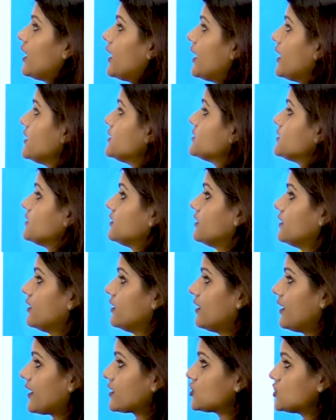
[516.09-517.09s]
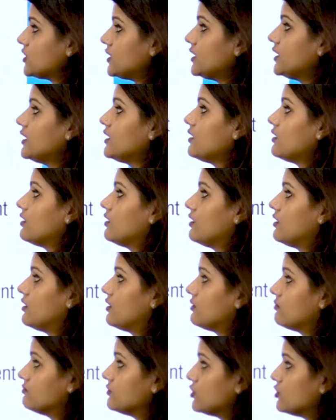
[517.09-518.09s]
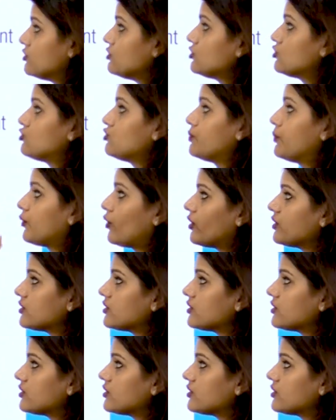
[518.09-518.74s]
It actually through